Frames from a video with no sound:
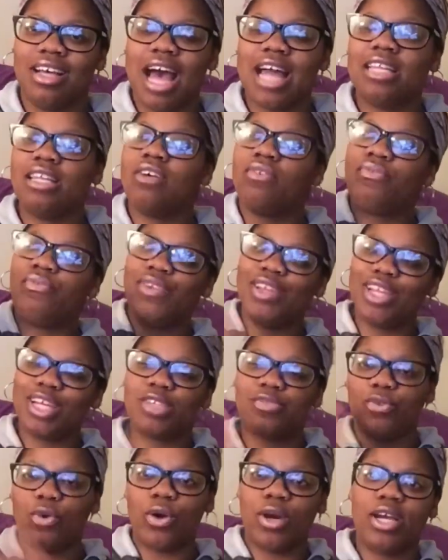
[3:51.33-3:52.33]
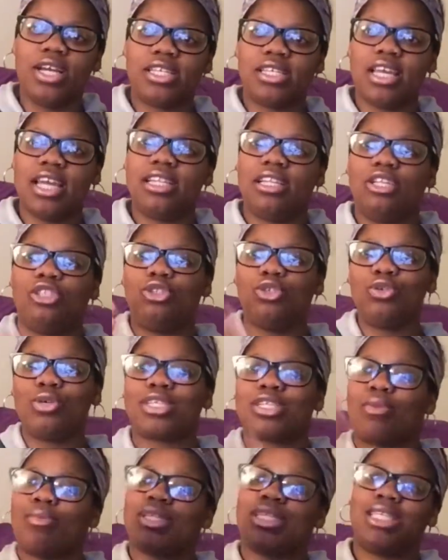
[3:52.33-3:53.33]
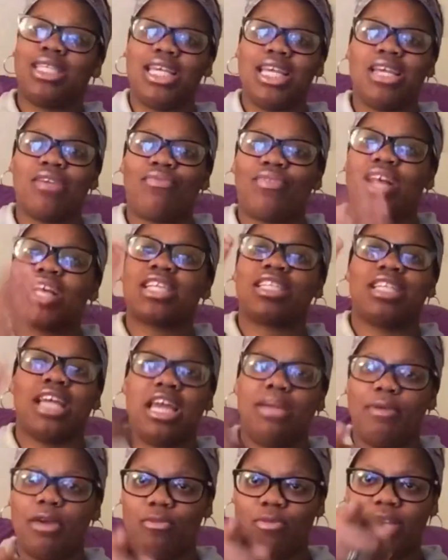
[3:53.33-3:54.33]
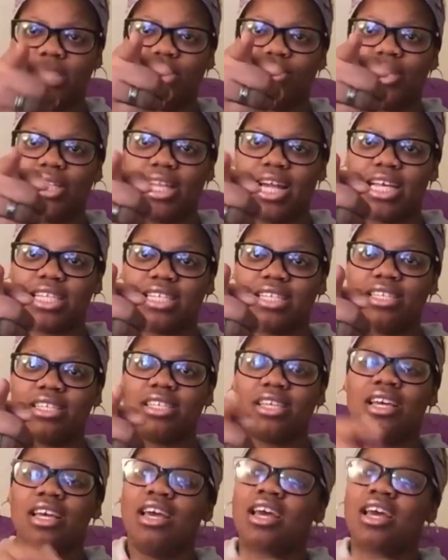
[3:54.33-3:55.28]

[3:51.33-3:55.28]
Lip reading: I love Felix's voice and the dude that received, got his name, him right there with the glasses.